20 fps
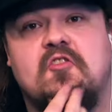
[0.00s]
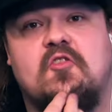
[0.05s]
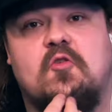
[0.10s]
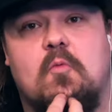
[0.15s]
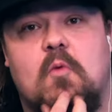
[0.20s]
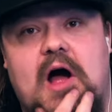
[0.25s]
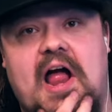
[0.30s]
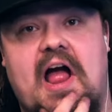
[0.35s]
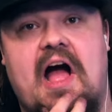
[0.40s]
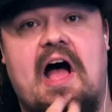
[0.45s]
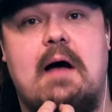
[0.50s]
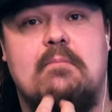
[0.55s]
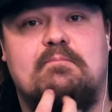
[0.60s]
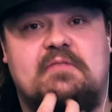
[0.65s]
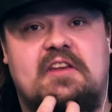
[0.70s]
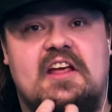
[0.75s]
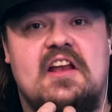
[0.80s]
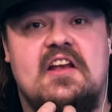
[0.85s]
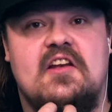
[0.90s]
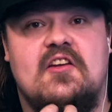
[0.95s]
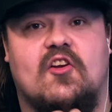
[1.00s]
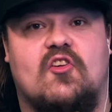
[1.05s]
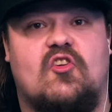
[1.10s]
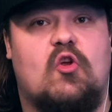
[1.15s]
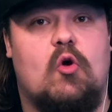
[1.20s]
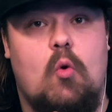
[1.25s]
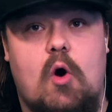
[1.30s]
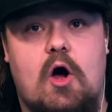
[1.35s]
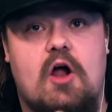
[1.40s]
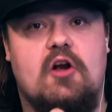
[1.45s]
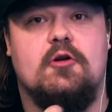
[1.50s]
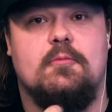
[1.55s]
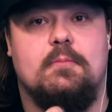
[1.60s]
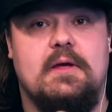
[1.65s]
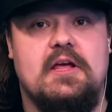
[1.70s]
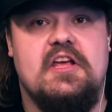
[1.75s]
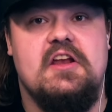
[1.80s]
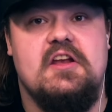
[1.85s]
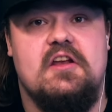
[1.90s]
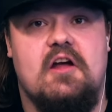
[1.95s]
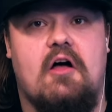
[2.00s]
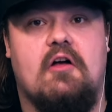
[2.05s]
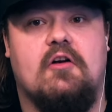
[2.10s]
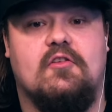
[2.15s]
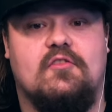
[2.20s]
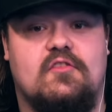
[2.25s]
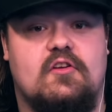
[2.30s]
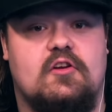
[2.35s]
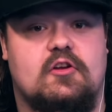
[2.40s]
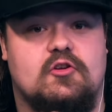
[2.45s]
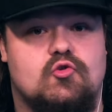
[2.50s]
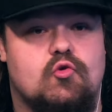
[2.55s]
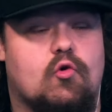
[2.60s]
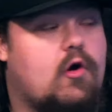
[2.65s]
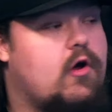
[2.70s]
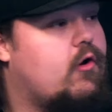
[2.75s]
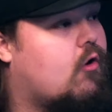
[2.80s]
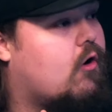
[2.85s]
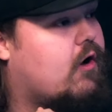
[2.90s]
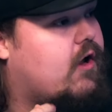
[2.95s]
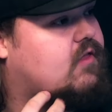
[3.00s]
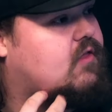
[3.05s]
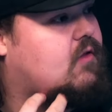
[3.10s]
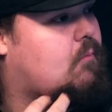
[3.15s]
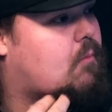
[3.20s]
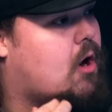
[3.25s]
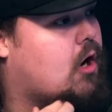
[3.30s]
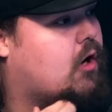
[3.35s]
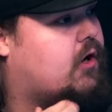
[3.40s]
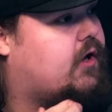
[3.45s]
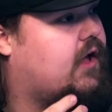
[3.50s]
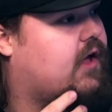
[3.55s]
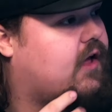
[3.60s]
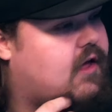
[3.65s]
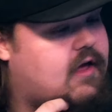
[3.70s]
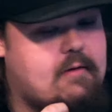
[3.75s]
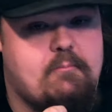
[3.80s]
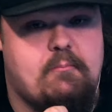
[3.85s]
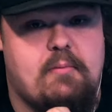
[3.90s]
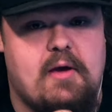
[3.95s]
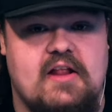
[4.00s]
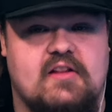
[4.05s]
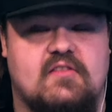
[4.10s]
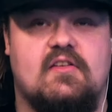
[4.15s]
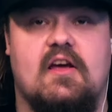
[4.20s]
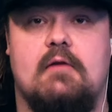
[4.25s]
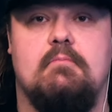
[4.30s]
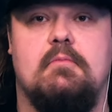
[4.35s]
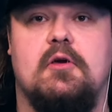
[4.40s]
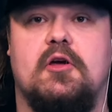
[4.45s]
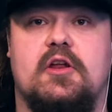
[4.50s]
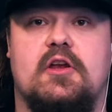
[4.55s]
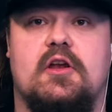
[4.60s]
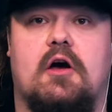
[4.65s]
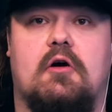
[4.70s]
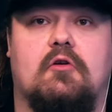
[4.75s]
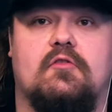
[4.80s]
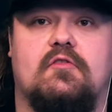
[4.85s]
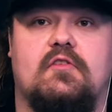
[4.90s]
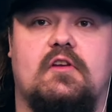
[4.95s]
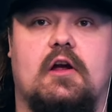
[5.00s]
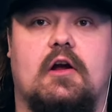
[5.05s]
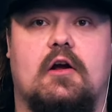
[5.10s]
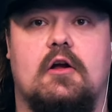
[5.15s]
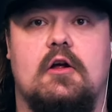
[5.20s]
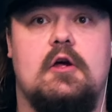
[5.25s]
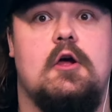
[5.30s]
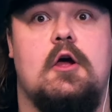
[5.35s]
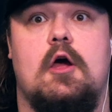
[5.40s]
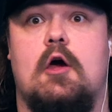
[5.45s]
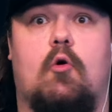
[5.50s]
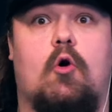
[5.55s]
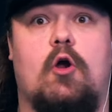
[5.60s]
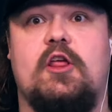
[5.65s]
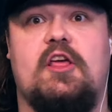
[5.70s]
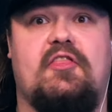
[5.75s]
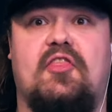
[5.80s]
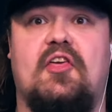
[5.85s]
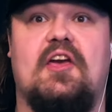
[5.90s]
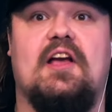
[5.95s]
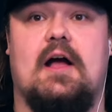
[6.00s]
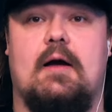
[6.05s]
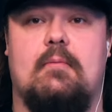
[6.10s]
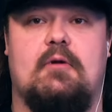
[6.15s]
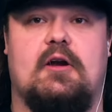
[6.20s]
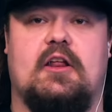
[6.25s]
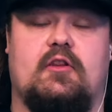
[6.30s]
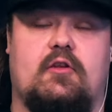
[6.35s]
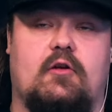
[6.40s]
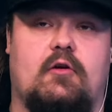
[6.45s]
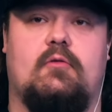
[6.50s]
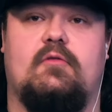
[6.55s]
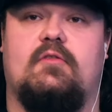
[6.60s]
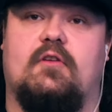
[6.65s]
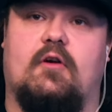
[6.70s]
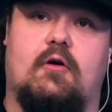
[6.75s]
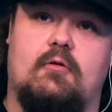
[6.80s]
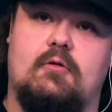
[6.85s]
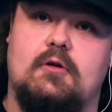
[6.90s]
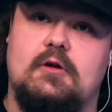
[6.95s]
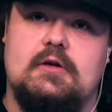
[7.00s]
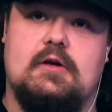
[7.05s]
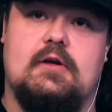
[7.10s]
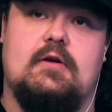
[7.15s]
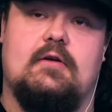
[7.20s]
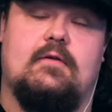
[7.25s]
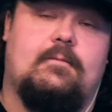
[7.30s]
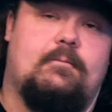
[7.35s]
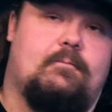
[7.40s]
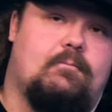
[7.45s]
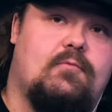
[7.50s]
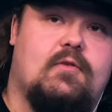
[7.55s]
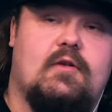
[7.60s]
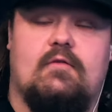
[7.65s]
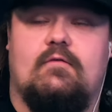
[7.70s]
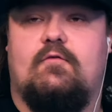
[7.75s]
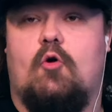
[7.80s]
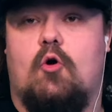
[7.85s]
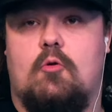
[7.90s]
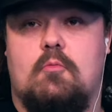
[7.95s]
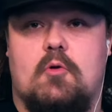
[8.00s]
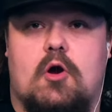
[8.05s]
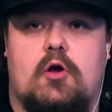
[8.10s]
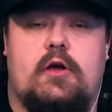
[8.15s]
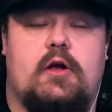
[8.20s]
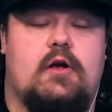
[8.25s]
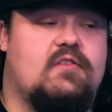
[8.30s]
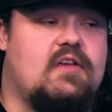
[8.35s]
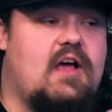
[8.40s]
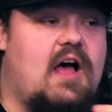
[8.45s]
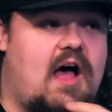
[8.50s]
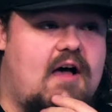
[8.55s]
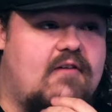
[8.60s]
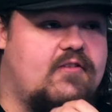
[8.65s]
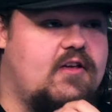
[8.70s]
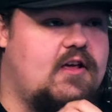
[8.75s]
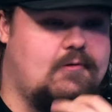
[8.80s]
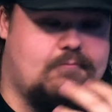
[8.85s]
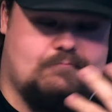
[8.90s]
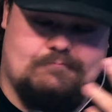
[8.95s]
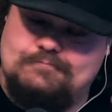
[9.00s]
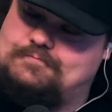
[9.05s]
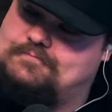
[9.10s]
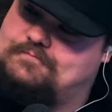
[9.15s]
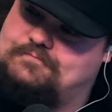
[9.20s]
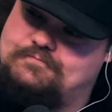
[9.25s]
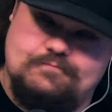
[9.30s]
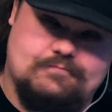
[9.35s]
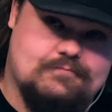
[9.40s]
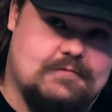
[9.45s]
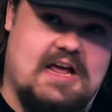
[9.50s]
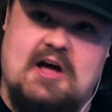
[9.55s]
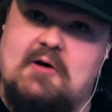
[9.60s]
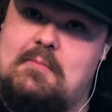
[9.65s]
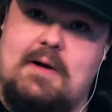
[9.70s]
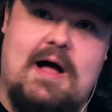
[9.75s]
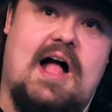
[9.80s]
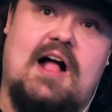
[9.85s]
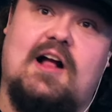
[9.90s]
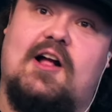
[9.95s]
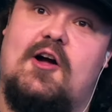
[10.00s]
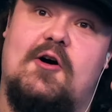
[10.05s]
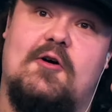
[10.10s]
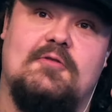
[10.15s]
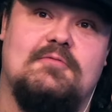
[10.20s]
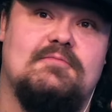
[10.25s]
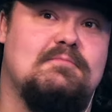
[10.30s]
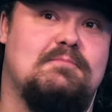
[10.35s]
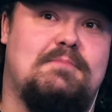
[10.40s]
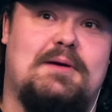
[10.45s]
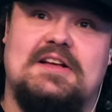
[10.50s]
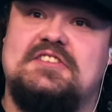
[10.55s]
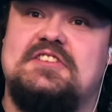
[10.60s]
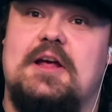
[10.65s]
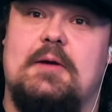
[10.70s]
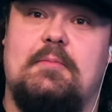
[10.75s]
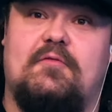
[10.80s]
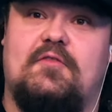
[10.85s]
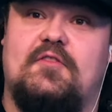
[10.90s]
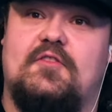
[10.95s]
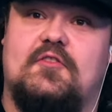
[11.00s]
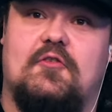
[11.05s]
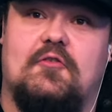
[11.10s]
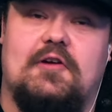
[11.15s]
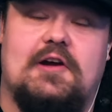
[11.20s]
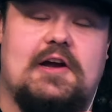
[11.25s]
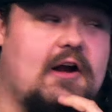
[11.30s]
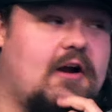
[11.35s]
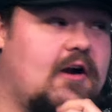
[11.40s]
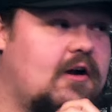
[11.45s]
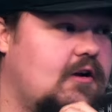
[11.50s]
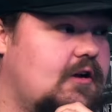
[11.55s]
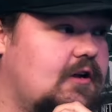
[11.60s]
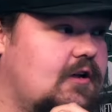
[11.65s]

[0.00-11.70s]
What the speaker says: do I opt in to $200 million in Detroit or hit the market and get paid $10 million a year? What do you think I'm going to do? So, four more years of Javi. El Mago, best shape of his career.